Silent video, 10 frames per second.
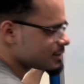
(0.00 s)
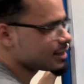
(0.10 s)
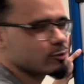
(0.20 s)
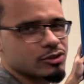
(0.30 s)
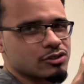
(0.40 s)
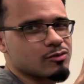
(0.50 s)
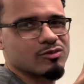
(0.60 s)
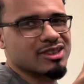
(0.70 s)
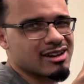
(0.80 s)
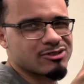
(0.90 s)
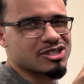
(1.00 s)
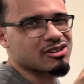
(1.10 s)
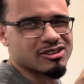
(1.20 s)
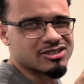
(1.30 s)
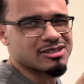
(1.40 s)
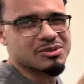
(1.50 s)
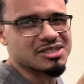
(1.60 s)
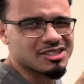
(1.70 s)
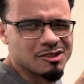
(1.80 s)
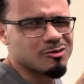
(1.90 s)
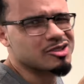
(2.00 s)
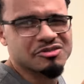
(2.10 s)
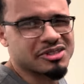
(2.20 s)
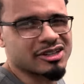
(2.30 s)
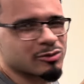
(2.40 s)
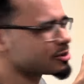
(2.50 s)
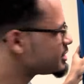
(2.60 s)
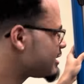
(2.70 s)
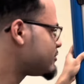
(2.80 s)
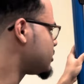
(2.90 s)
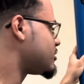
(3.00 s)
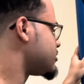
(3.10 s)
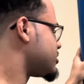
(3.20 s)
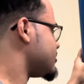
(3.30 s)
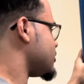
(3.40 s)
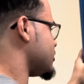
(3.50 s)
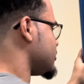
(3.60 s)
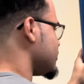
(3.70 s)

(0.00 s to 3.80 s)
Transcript: of the day, we're just leveraging our assumptions. That's all we're doing here. We're leveraging our assumptions,